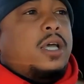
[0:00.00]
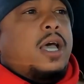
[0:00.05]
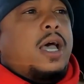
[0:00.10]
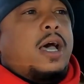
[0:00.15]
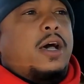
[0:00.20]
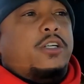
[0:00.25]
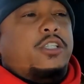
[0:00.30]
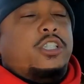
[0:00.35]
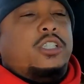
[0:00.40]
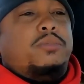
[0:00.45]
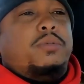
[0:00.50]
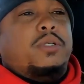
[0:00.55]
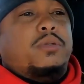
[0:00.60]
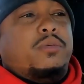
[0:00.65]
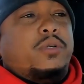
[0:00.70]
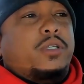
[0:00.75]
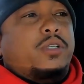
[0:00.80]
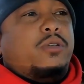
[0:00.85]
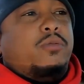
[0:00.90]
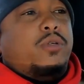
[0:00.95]
I'll just be
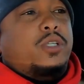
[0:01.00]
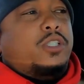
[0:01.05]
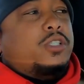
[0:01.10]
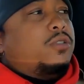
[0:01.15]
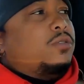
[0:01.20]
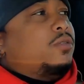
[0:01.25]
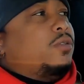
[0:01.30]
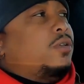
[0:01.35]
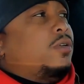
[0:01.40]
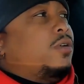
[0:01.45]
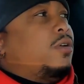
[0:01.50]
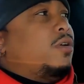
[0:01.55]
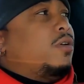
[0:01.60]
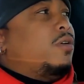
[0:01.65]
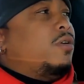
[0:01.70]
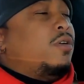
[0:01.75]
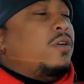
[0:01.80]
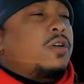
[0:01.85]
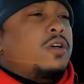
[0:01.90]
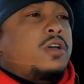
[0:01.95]
real with you.
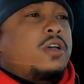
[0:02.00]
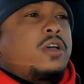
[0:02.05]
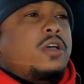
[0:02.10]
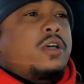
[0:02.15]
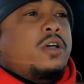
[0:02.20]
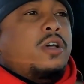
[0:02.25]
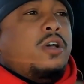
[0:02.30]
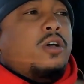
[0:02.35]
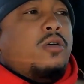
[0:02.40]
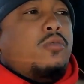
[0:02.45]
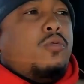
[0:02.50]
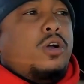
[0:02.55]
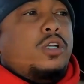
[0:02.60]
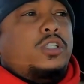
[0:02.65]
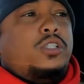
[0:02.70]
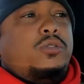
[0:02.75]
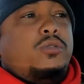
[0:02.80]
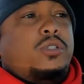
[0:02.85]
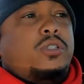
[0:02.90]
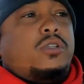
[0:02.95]

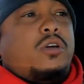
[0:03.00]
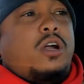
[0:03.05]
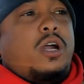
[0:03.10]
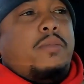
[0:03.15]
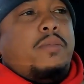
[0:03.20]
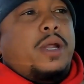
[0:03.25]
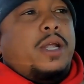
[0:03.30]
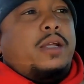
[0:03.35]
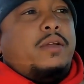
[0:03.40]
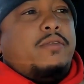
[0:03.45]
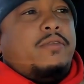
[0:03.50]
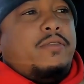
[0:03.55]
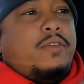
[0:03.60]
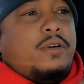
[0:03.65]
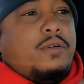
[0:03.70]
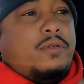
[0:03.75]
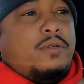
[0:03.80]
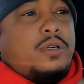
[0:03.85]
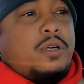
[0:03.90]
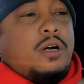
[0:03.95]
Once you start making
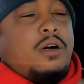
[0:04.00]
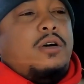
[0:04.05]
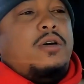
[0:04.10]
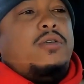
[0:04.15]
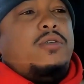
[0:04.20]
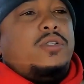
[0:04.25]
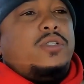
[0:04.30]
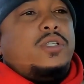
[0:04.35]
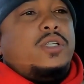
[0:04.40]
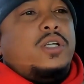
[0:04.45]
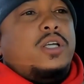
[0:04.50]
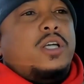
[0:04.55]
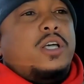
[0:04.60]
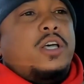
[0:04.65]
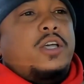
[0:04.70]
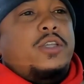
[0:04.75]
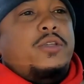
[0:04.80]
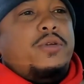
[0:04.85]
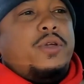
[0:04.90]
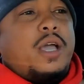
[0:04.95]
phone calls,
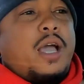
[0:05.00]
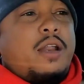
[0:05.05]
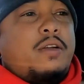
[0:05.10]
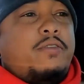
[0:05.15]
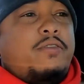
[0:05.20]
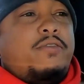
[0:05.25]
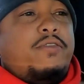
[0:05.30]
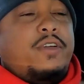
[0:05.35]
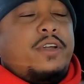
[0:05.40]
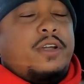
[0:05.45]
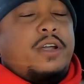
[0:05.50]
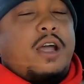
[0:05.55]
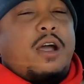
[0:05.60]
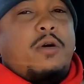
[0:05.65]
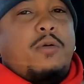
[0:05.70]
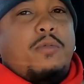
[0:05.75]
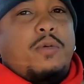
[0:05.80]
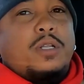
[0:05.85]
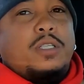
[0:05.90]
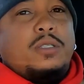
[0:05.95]
you got to figure
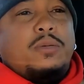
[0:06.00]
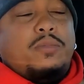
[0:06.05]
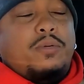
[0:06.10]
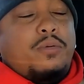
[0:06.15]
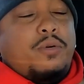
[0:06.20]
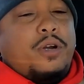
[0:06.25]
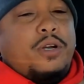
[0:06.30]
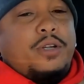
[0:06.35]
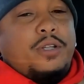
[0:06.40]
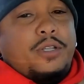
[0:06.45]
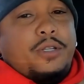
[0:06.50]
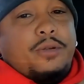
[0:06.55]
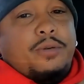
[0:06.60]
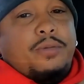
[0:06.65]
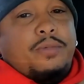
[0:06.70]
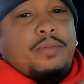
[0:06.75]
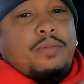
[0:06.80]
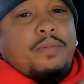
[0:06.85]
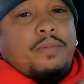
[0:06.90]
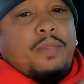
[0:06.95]
out what's important to
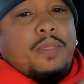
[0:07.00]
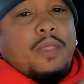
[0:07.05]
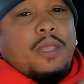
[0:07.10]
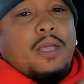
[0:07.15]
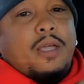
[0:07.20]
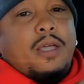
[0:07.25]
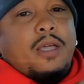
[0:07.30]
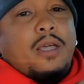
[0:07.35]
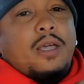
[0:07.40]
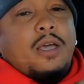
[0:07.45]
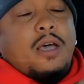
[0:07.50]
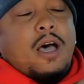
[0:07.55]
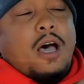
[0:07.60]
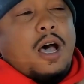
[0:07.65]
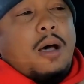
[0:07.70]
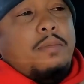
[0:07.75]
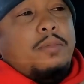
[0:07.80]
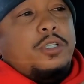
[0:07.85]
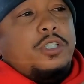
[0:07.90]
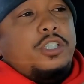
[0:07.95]
you.
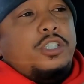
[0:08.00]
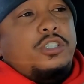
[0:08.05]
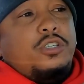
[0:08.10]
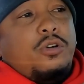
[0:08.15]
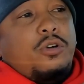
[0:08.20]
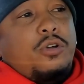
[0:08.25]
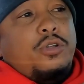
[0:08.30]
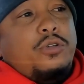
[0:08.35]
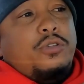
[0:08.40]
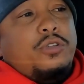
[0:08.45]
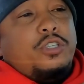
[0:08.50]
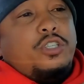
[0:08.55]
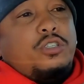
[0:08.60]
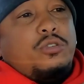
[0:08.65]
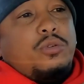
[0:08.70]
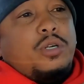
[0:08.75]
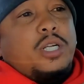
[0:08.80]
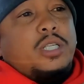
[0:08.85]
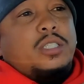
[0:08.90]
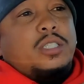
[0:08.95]
I'm going to show you the
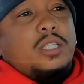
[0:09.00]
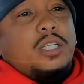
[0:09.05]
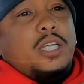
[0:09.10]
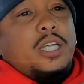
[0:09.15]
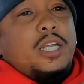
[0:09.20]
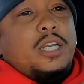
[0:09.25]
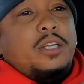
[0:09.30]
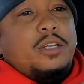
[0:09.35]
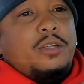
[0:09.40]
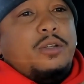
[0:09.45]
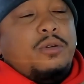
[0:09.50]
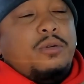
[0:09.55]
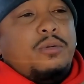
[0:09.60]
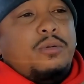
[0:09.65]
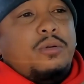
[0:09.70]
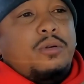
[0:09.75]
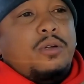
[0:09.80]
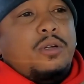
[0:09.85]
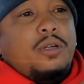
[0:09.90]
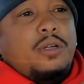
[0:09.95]
trick to getting you